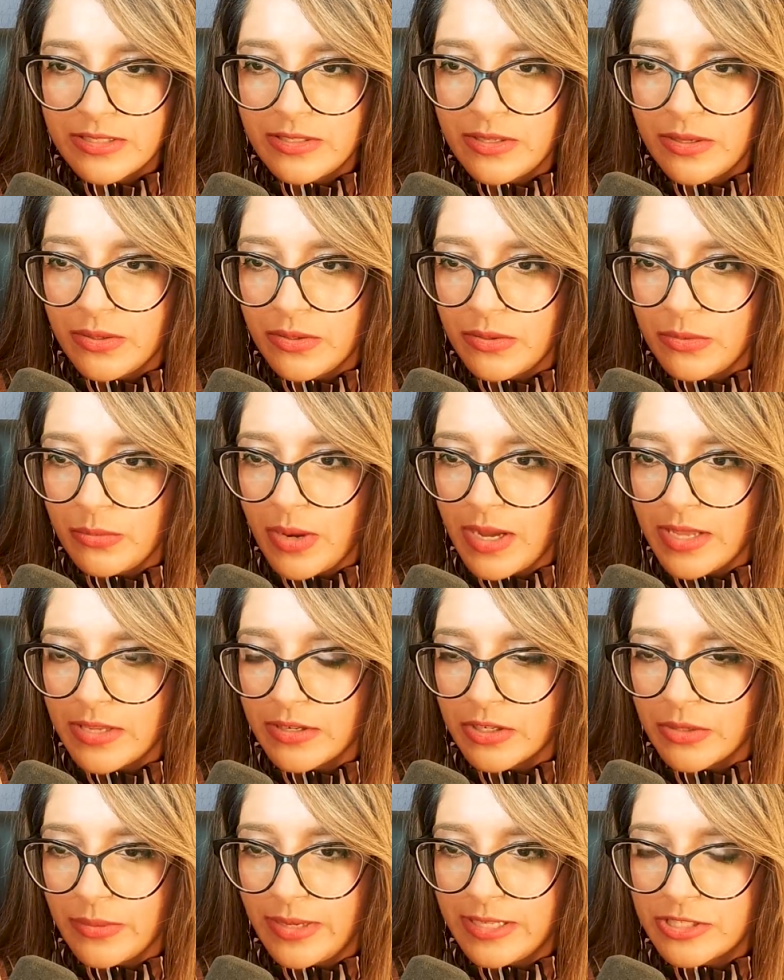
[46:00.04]
know what
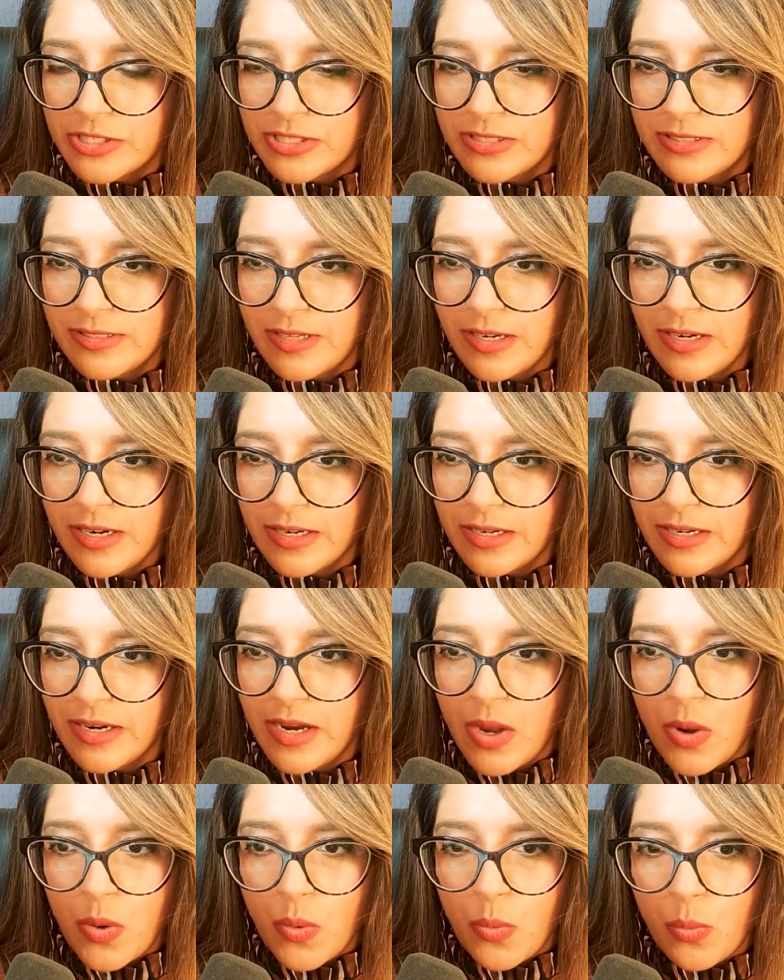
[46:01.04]
your questions are.
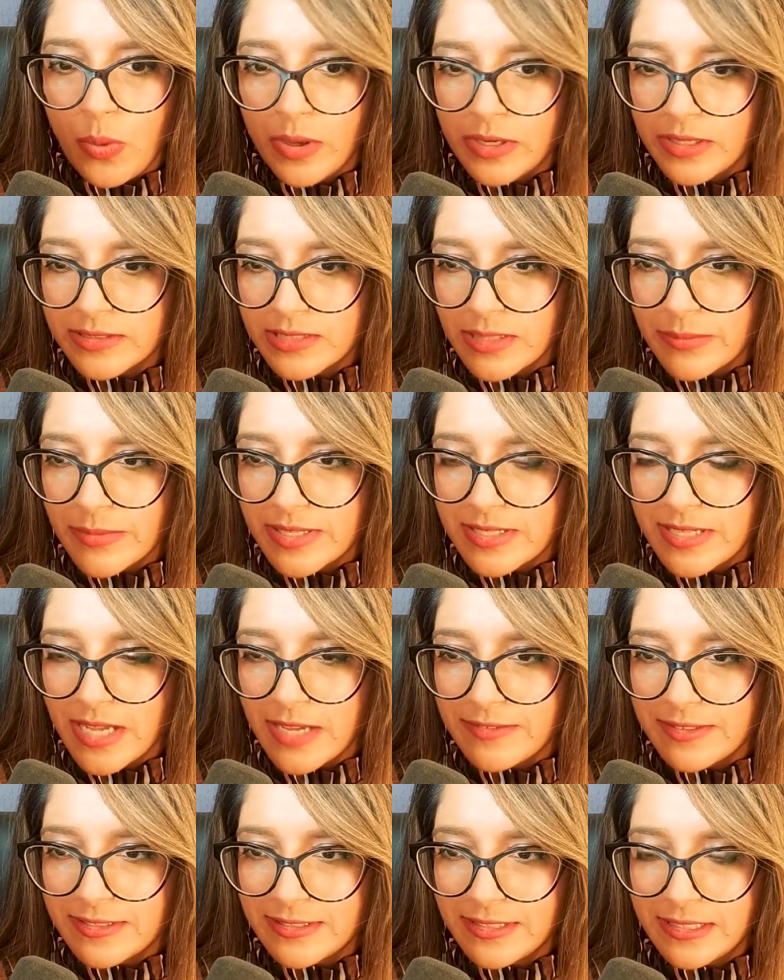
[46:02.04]
What are some of the
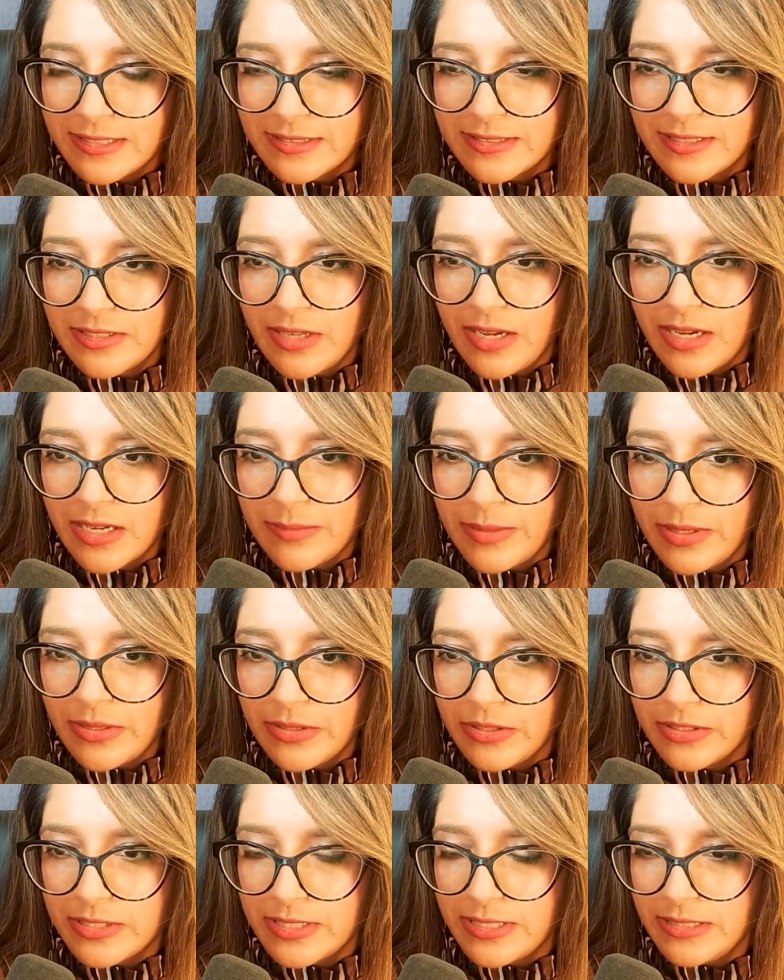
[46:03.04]
toughest things to talk
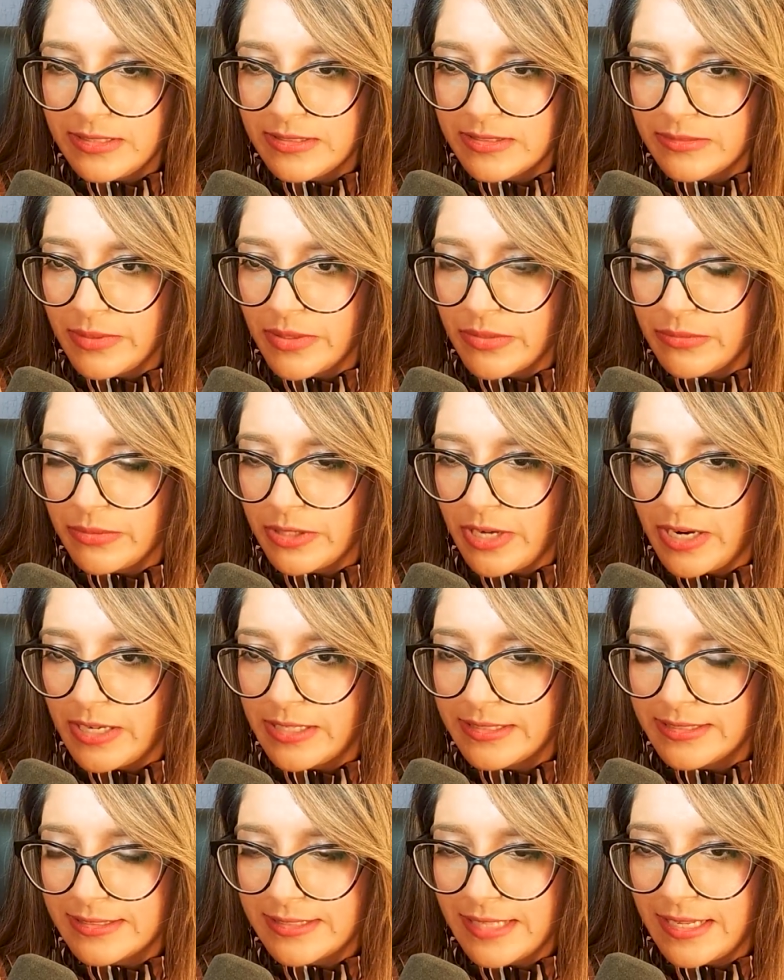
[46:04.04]
about your teens with
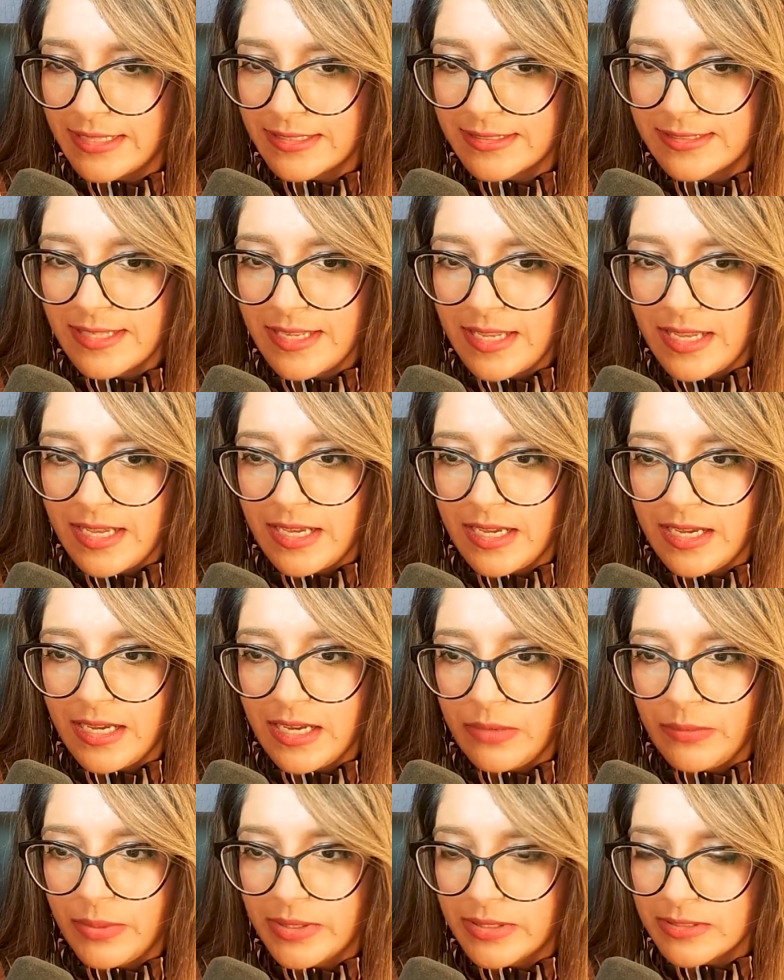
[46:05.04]
regarding sex?
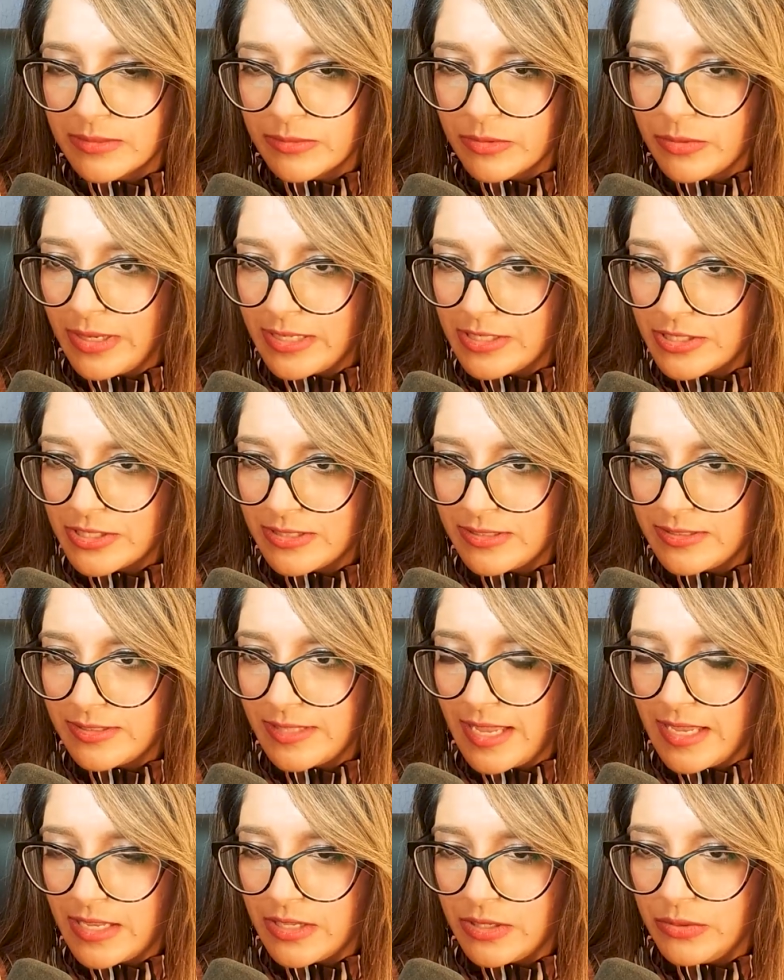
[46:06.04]
What are some questions
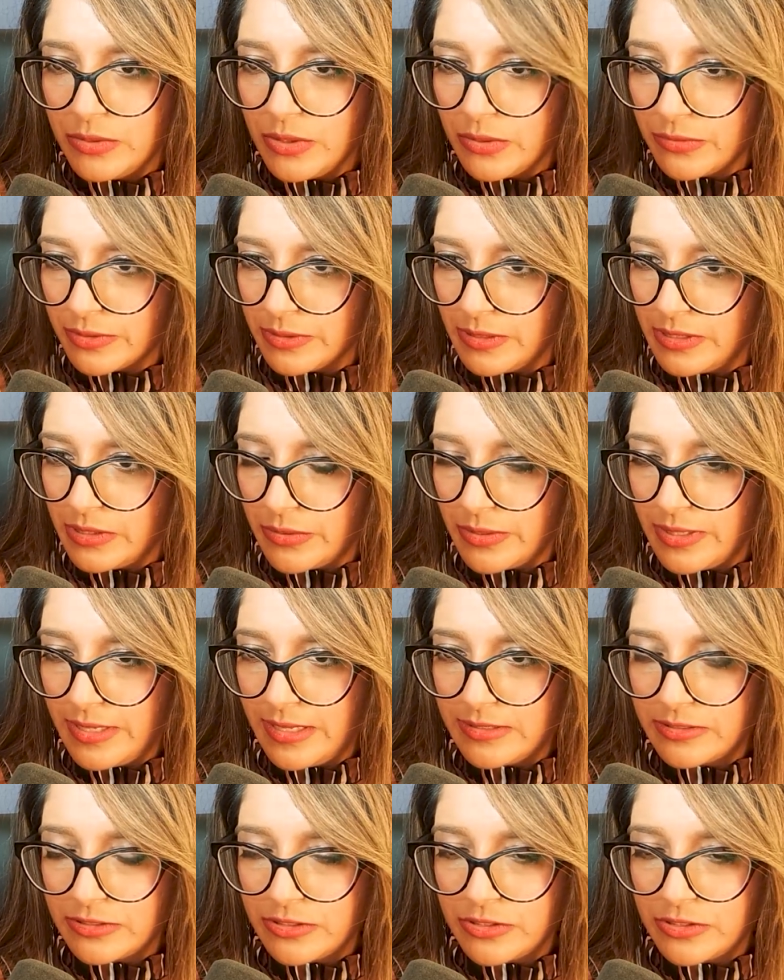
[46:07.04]
that you don't really know the answer